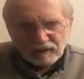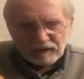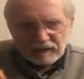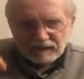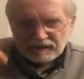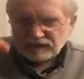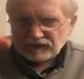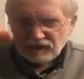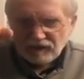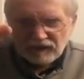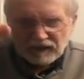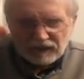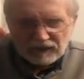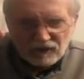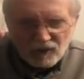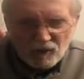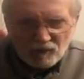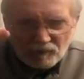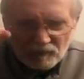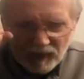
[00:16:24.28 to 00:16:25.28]
It's going to
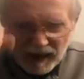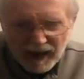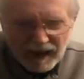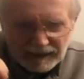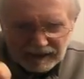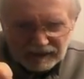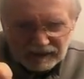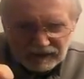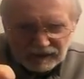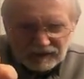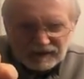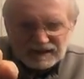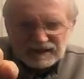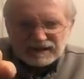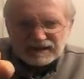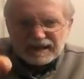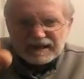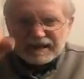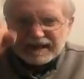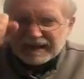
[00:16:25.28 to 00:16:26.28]
go back into the
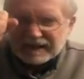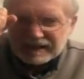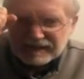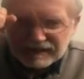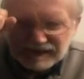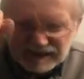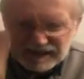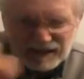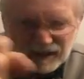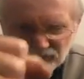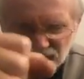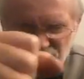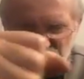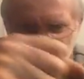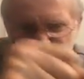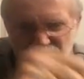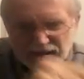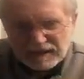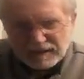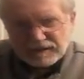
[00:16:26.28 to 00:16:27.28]
sea and
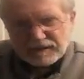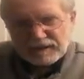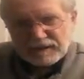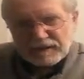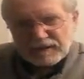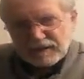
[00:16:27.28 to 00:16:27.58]
dissipate.